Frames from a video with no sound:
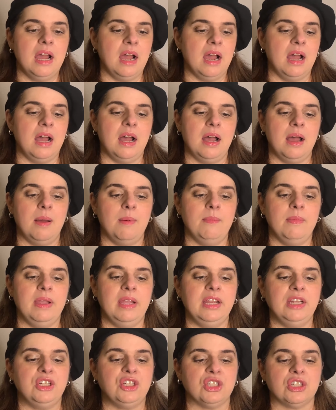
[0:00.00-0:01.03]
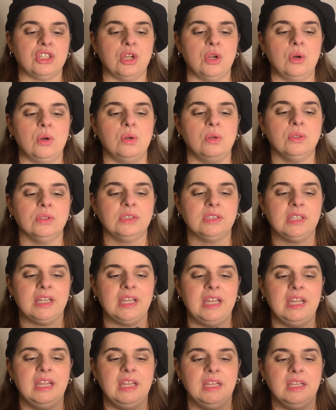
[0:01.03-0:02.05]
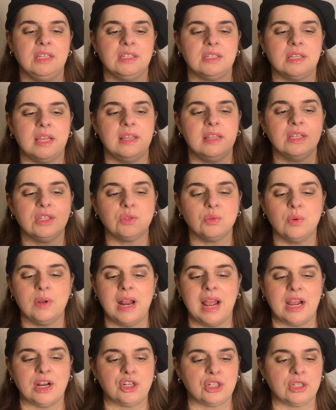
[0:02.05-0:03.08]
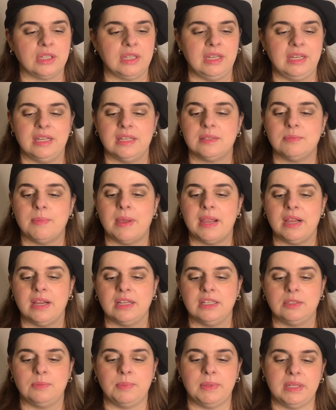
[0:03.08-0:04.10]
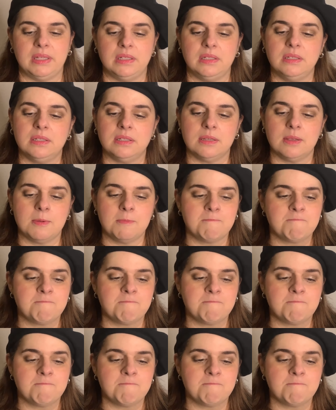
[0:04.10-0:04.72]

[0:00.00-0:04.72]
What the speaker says: It just holds the keys. And this one actually is my husband's.